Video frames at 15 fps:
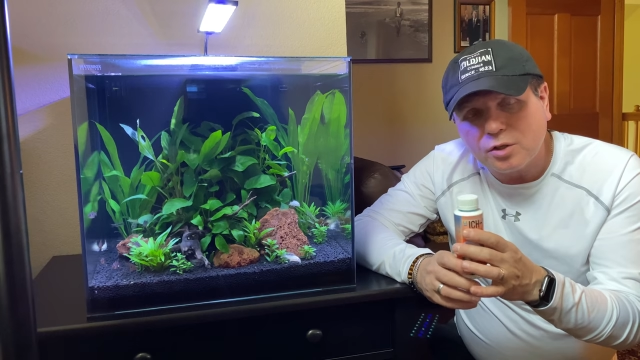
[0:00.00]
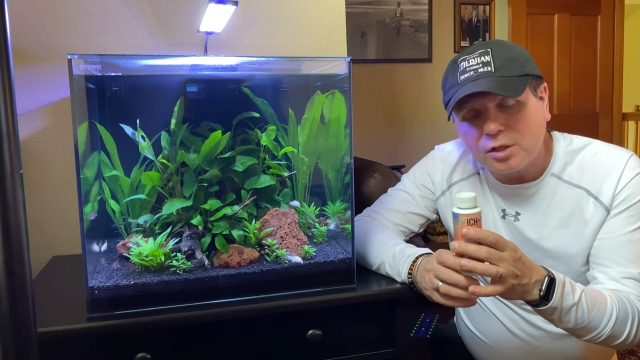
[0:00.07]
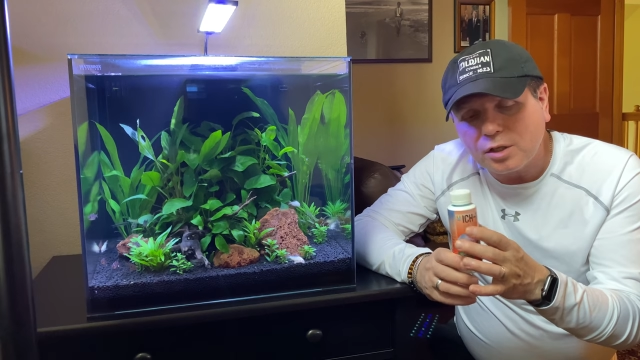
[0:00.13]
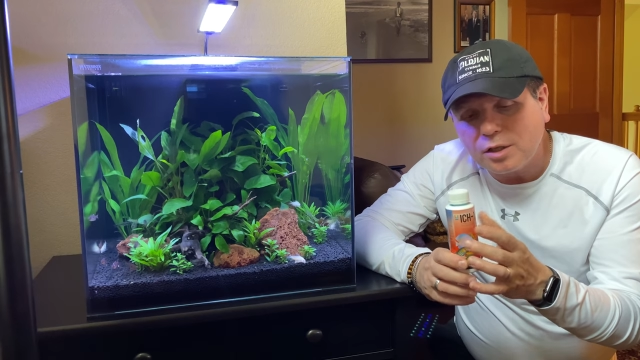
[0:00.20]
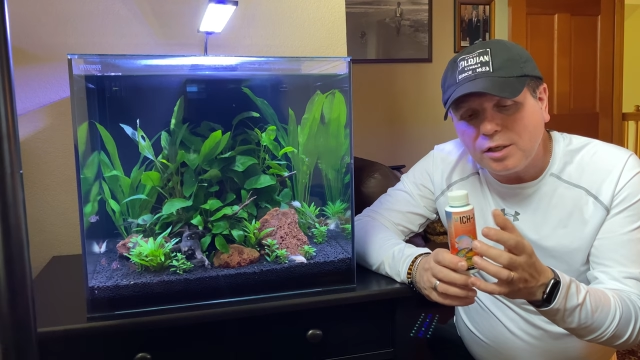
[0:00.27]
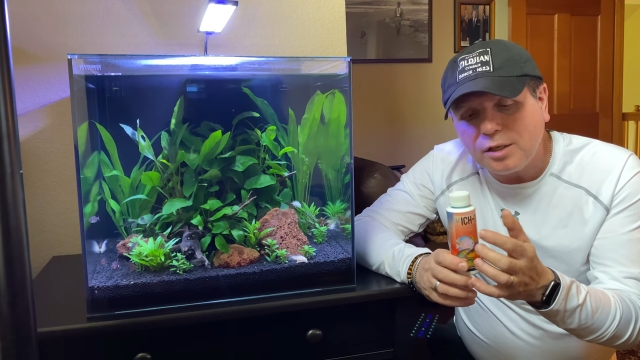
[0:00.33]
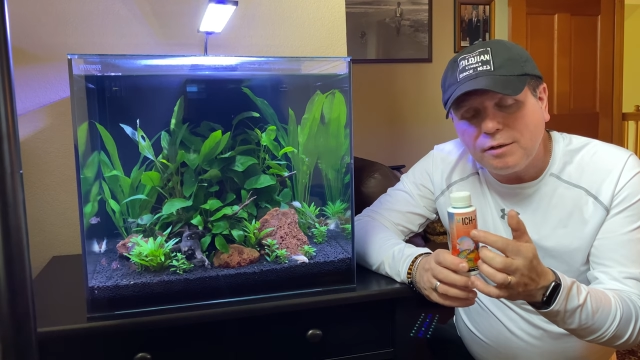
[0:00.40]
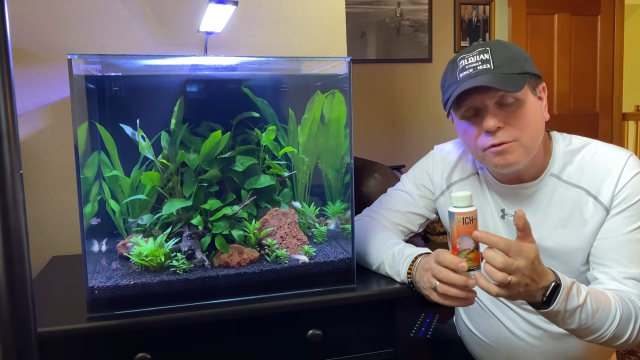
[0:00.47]
it
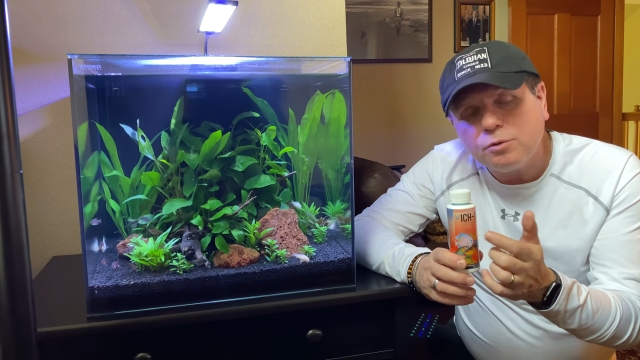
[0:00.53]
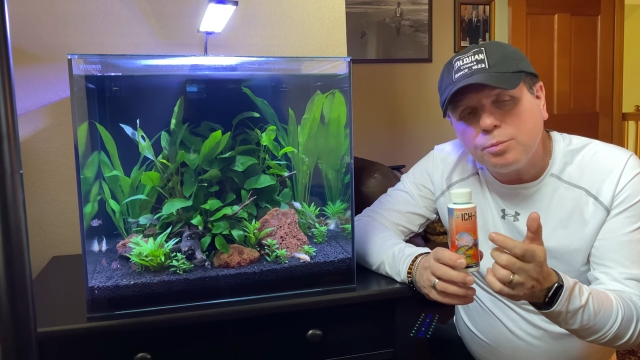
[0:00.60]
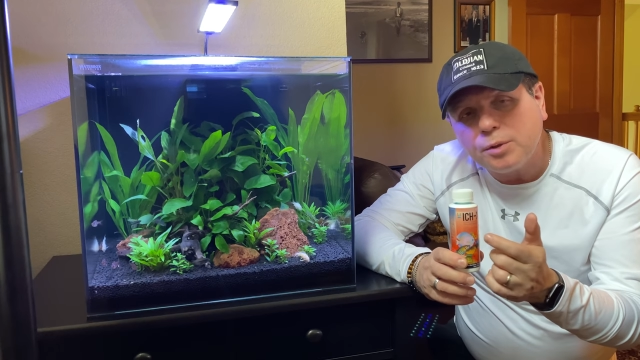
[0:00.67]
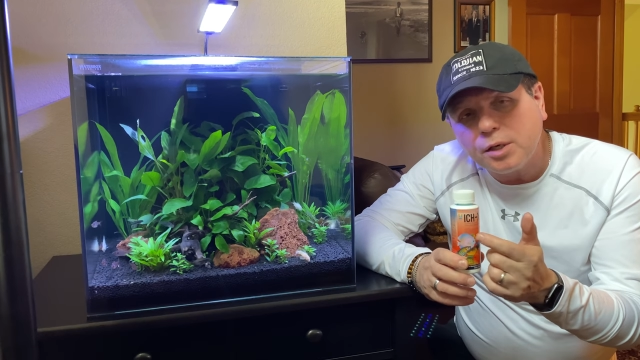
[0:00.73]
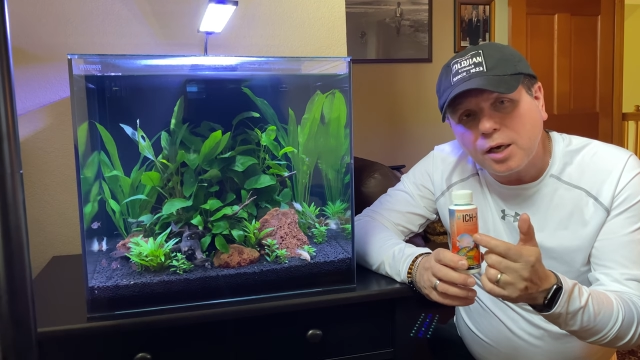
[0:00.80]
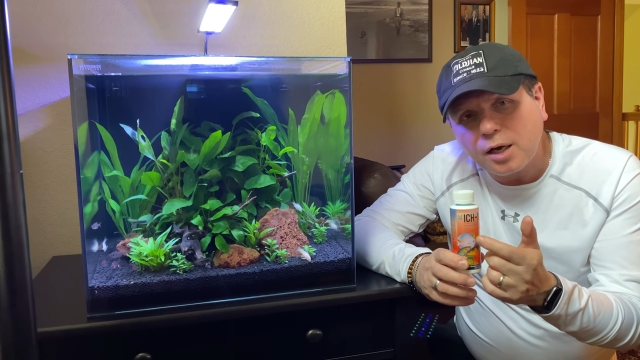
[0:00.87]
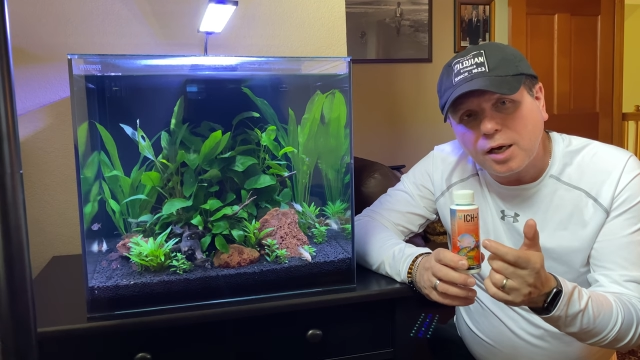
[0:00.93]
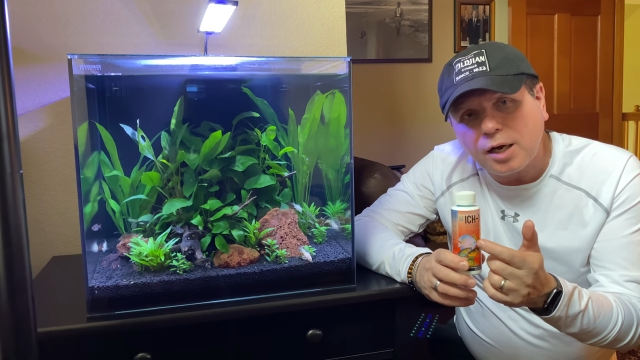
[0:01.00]
leaves
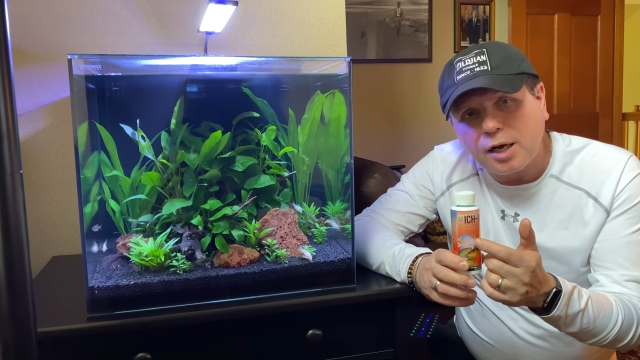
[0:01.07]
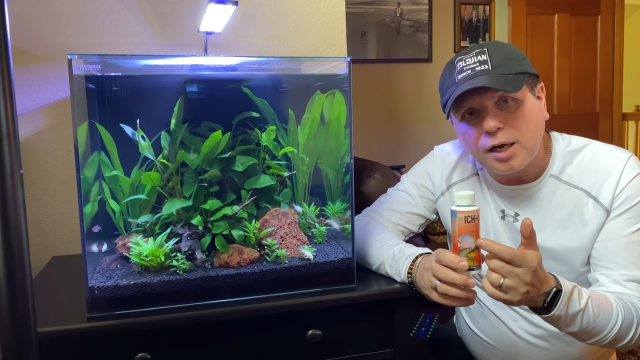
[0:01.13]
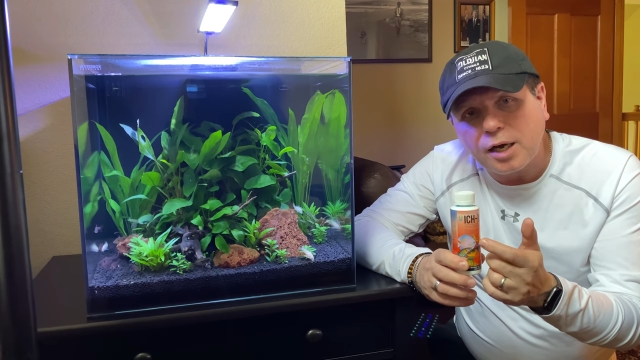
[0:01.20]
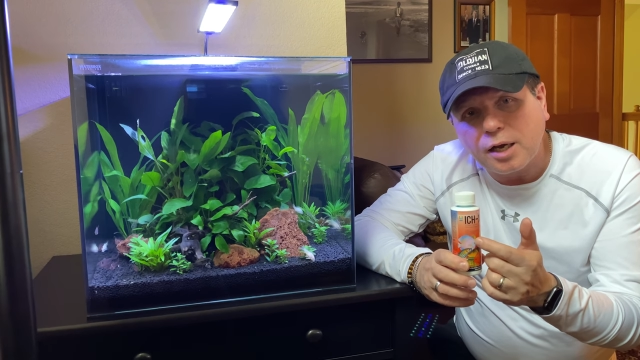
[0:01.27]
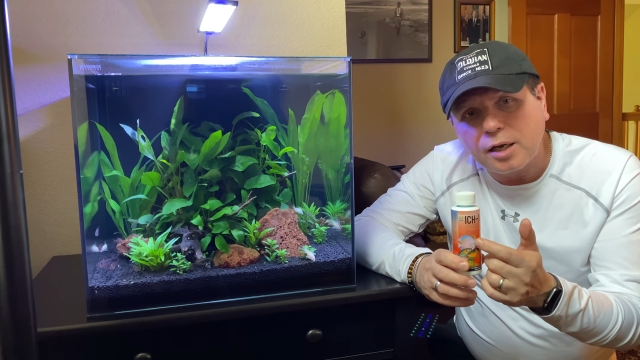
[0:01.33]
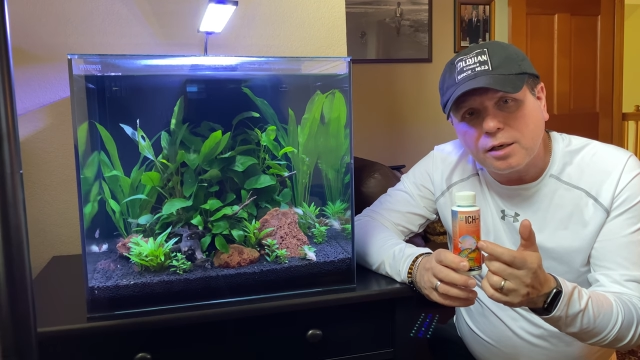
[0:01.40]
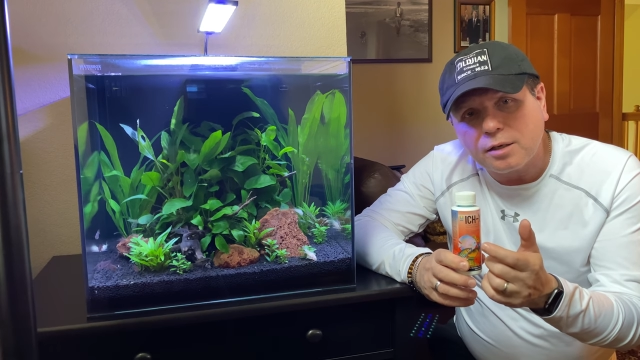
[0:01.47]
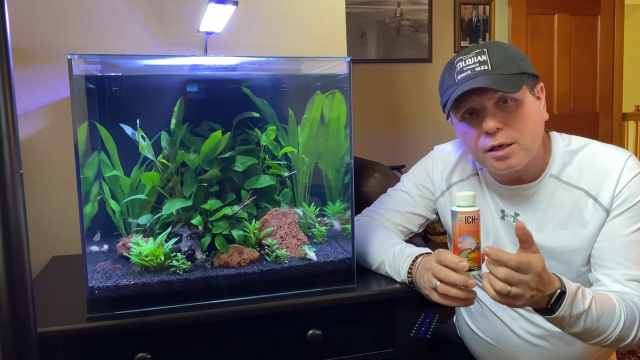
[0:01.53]

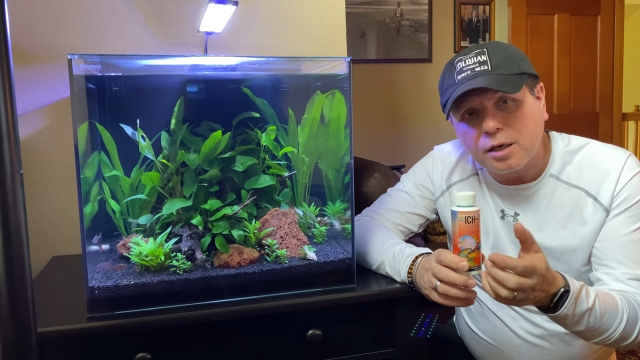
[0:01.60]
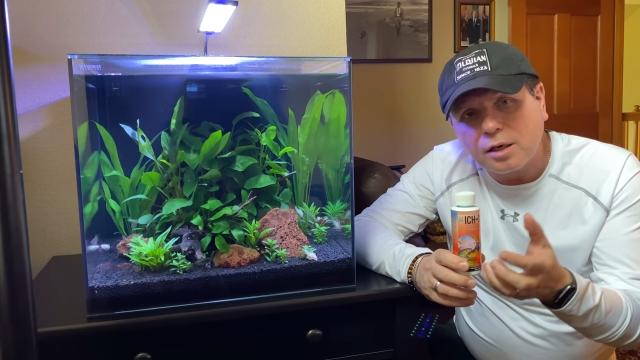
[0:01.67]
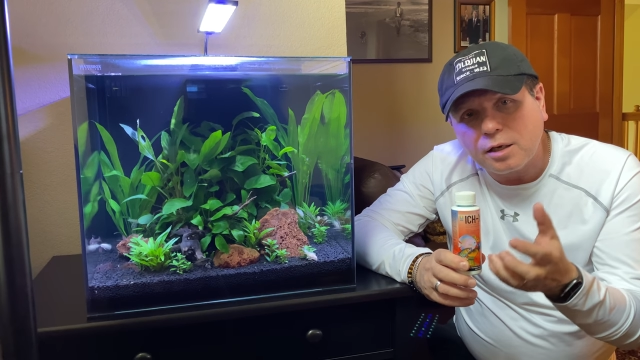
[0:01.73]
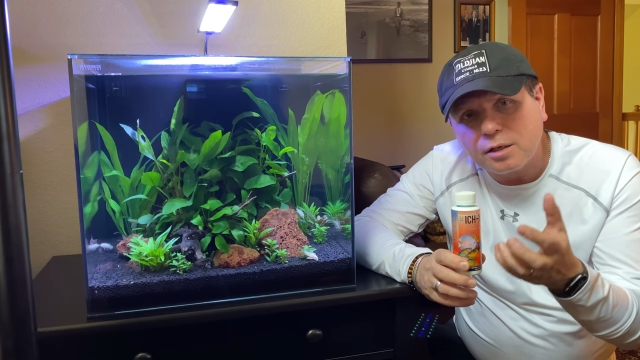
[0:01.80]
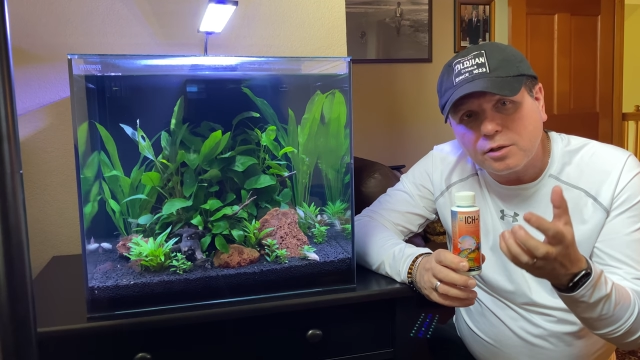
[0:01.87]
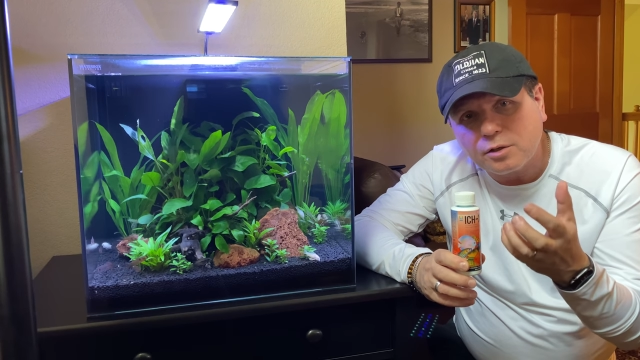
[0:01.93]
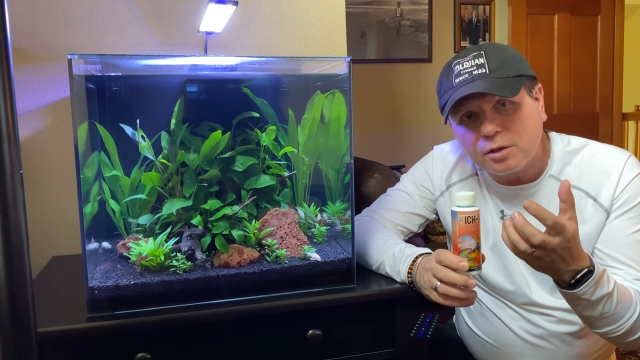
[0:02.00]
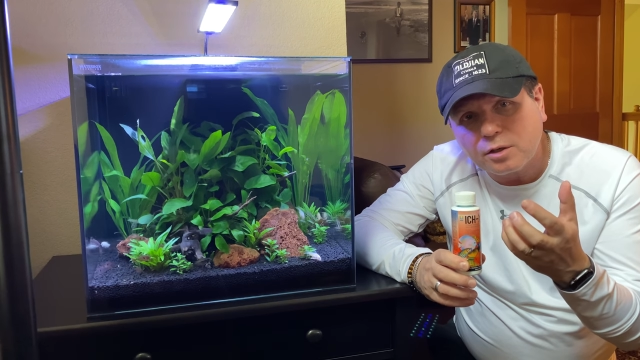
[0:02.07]
behind
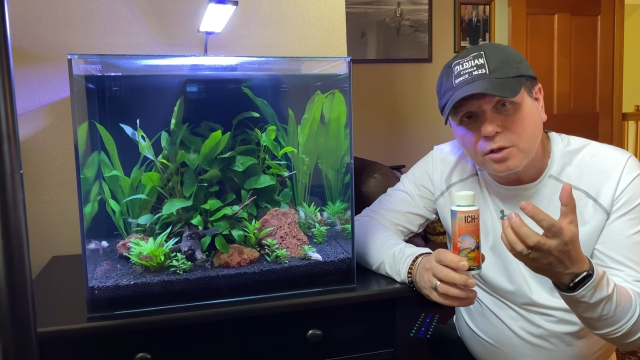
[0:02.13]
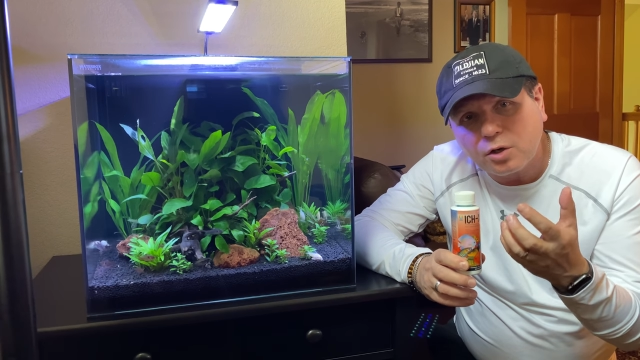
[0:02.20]
a